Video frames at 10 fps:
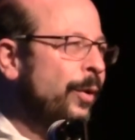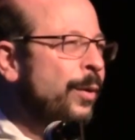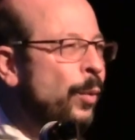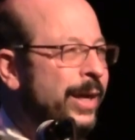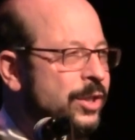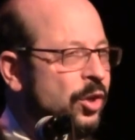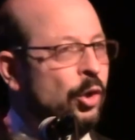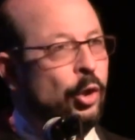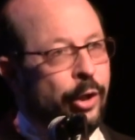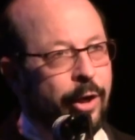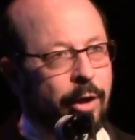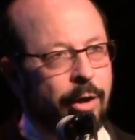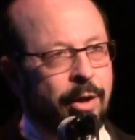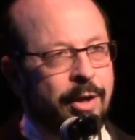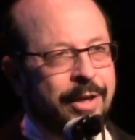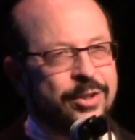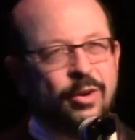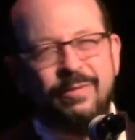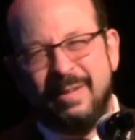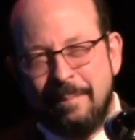three weeks earlier.
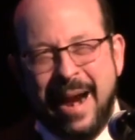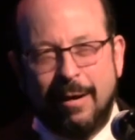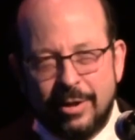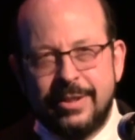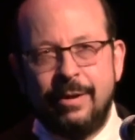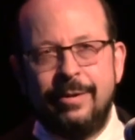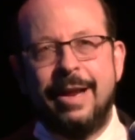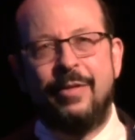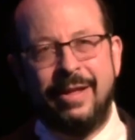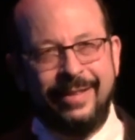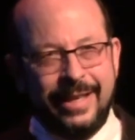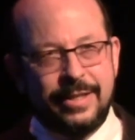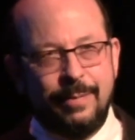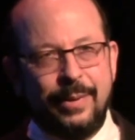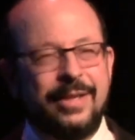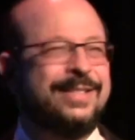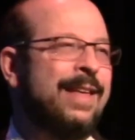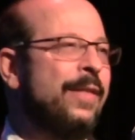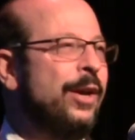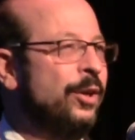Sort of embarrassing that they leaked it because
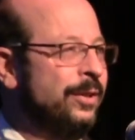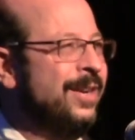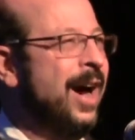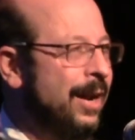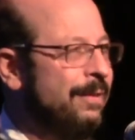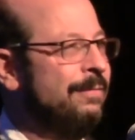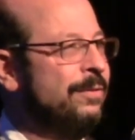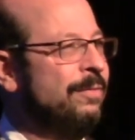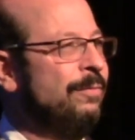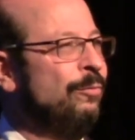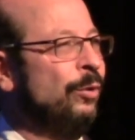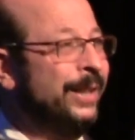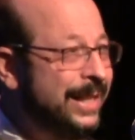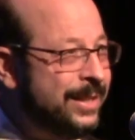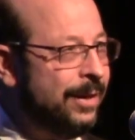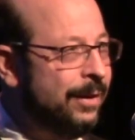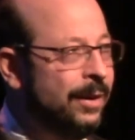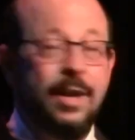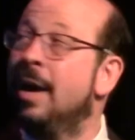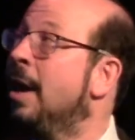then they couldn't not release it.
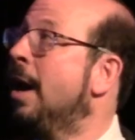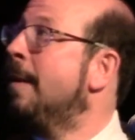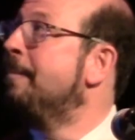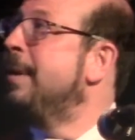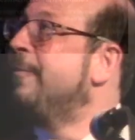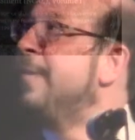Um, but